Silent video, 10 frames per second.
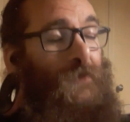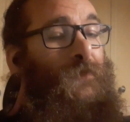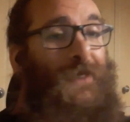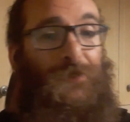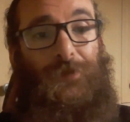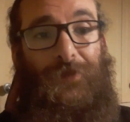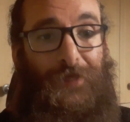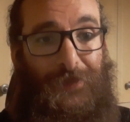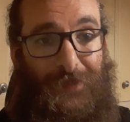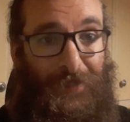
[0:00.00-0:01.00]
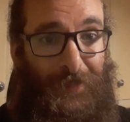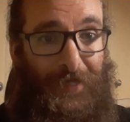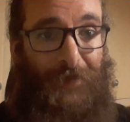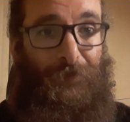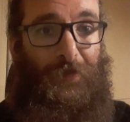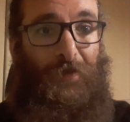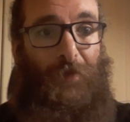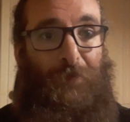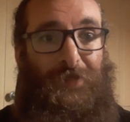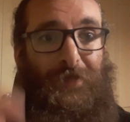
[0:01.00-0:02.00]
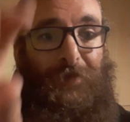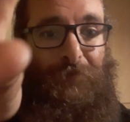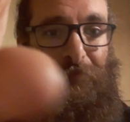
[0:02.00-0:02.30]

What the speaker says: that's when things tend to get a lot busier.